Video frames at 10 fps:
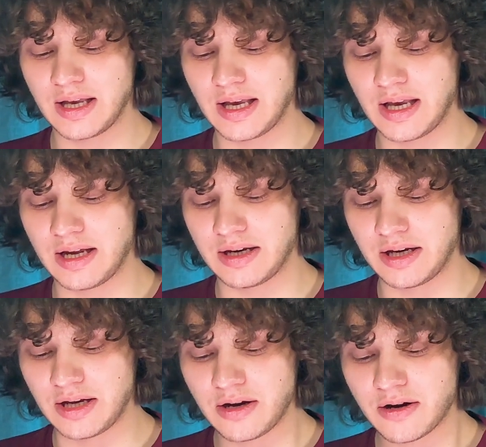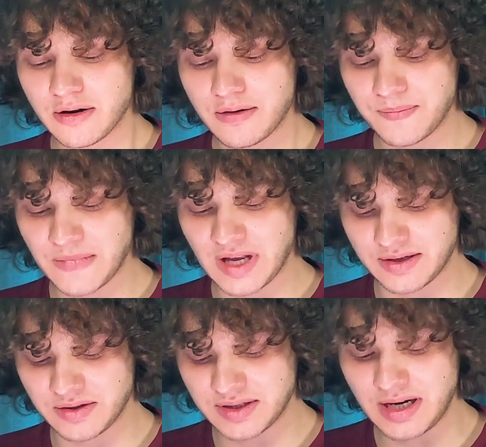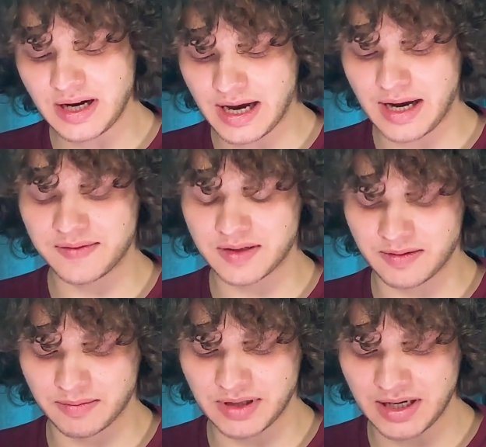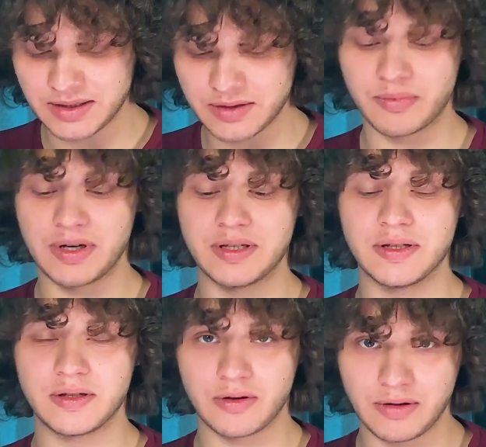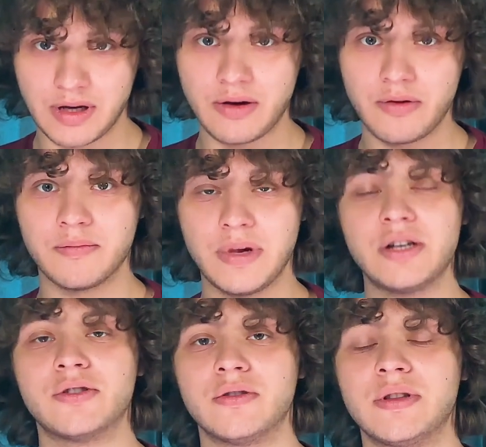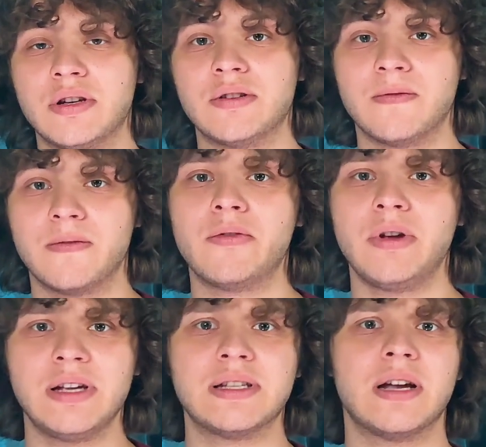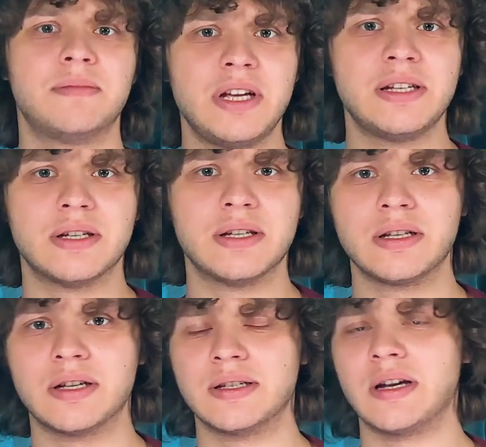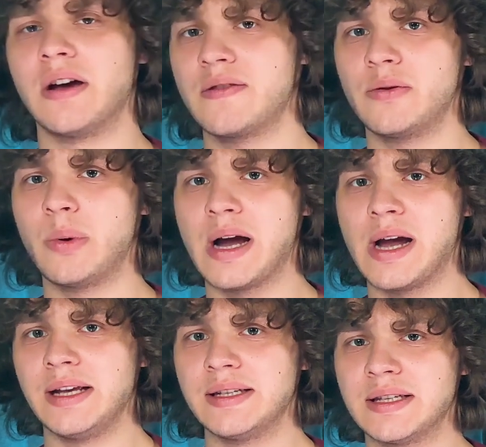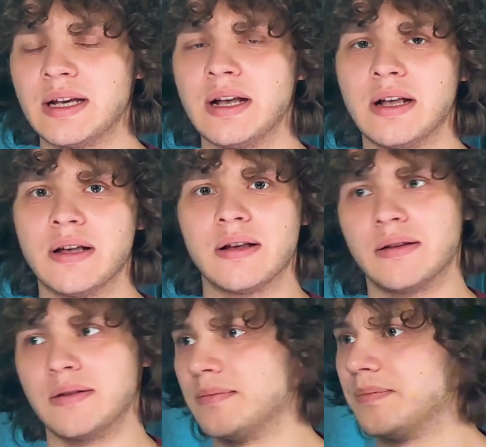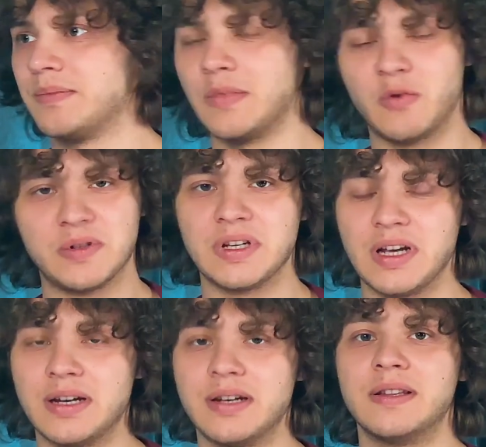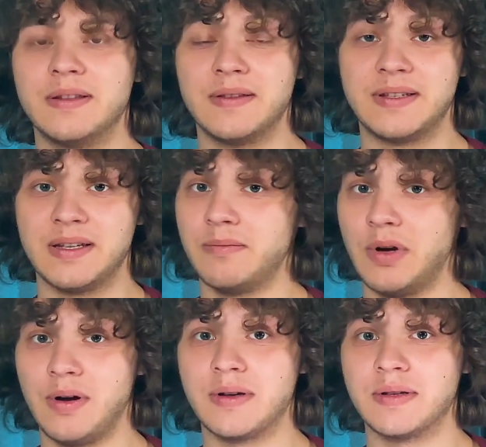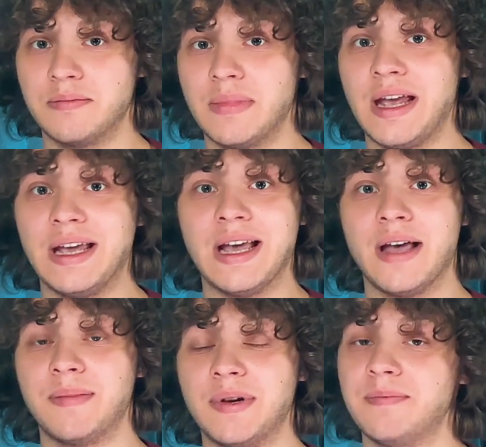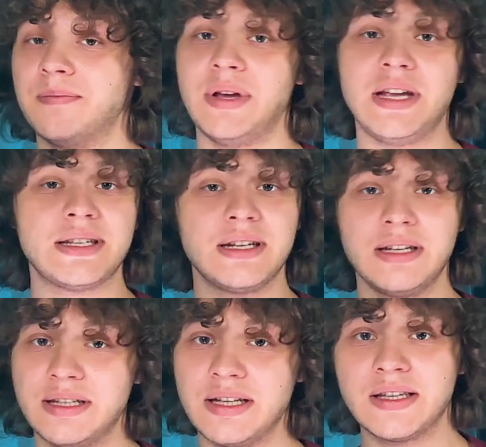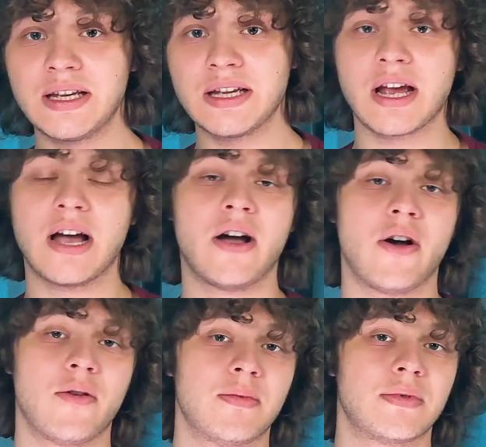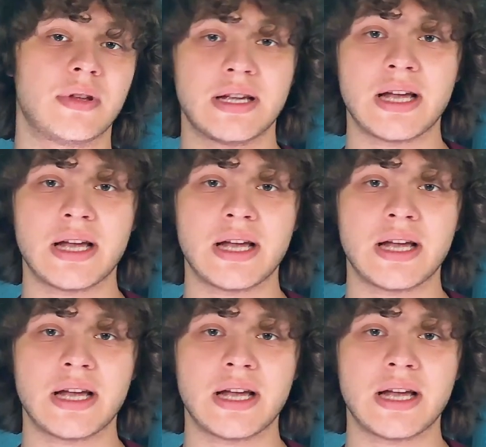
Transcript: And here, as you see, I have some updates, so press install now. Make sure that your phone is updated, because otherwise, once again, some bugs may happen. Basically, that's it. I hope this